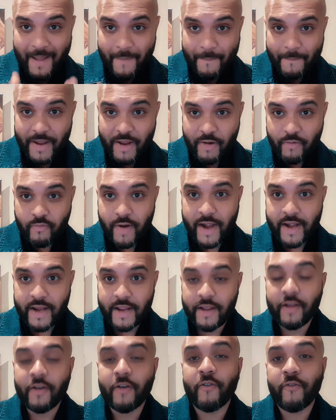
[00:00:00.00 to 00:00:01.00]
Be
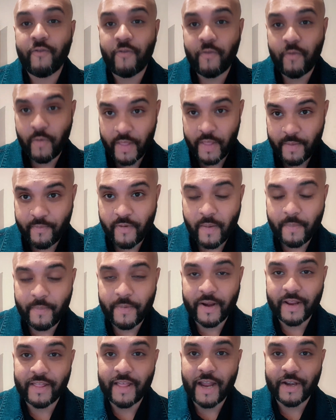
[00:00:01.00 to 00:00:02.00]
ready for the
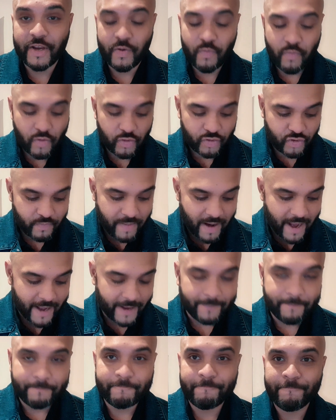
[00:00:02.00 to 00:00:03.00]
property that you want to buy.
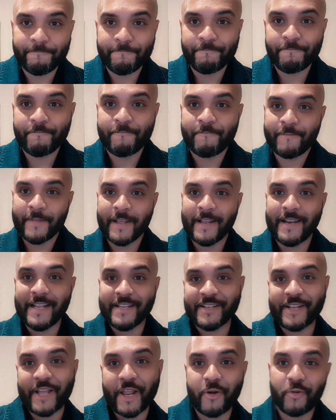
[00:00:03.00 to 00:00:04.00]

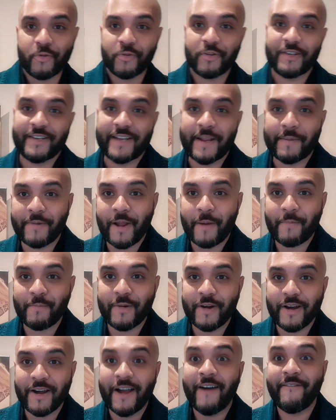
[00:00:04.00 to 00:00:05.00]
Let's get into the step
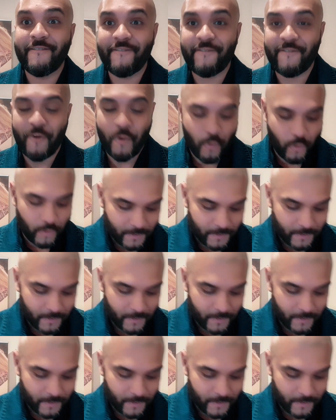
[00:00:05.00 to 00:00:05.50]
number four.